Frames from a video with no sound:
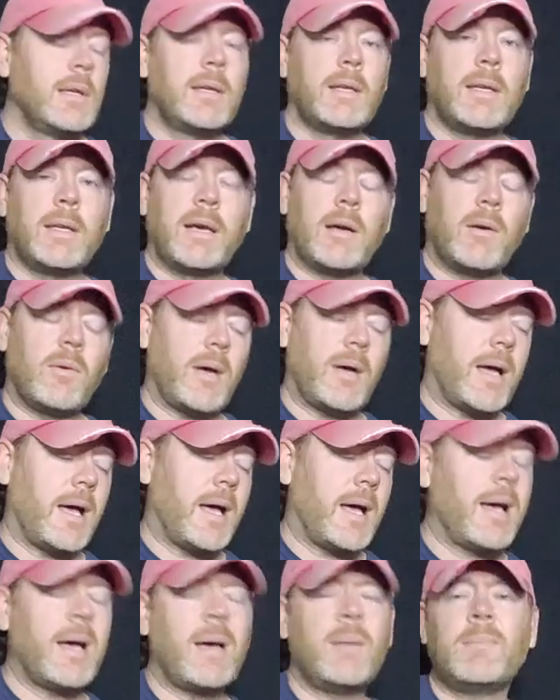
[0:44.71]
Now,
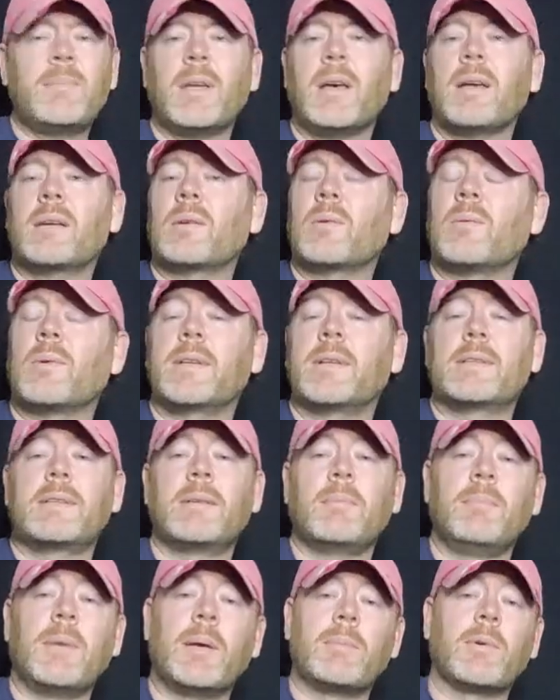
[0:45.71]
I'm not going
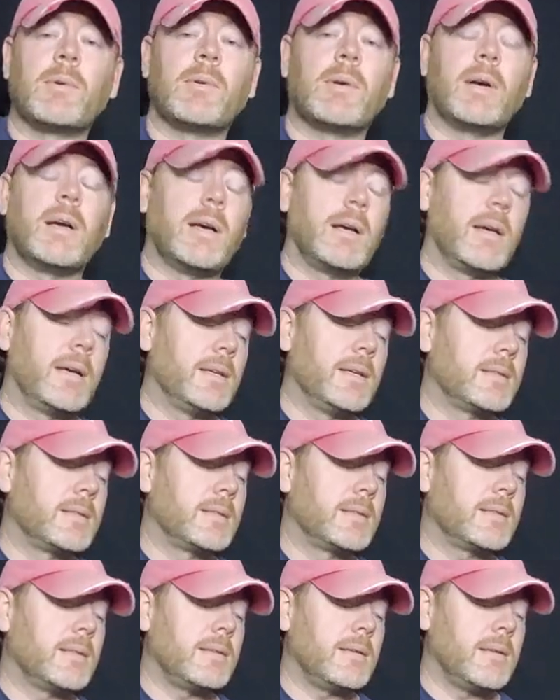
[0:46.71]
to
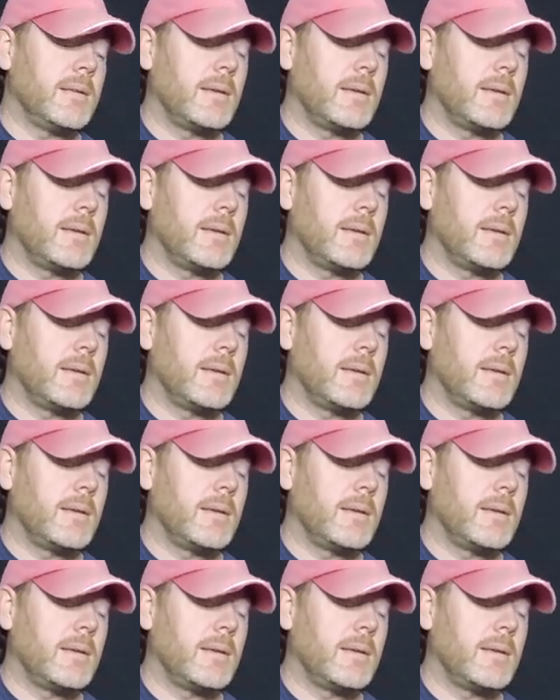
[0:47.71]
memorize,